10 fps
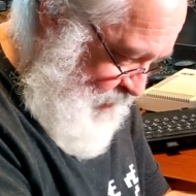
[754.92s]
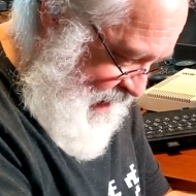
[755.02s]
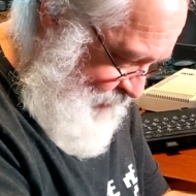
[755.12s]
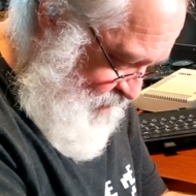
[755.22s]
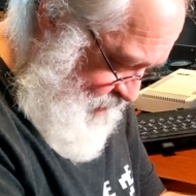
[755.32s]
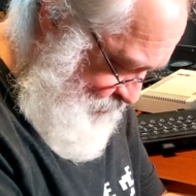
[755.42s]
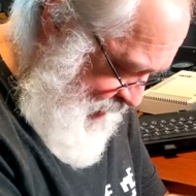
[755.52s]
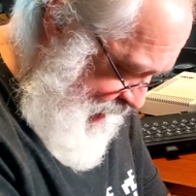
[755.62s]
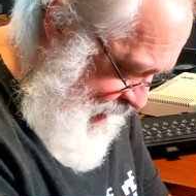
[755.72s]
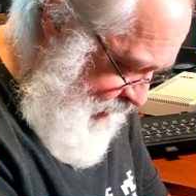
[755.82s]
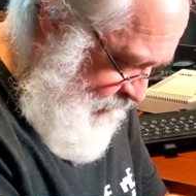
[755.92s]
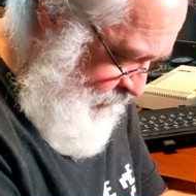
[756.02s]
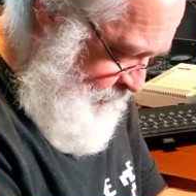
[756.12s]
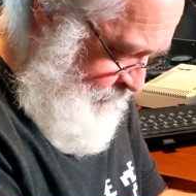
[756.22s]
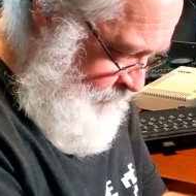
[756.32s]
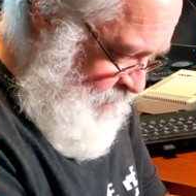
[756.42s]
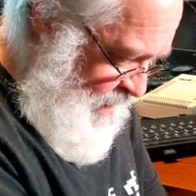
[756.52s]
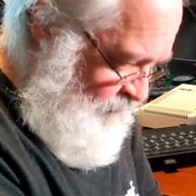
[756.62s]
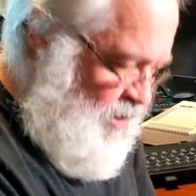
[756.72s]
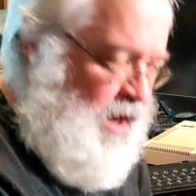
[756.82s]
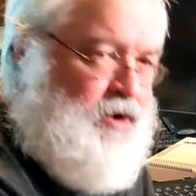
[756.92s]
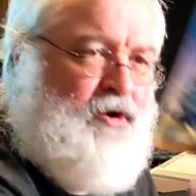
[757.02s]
babe in the back. I forgot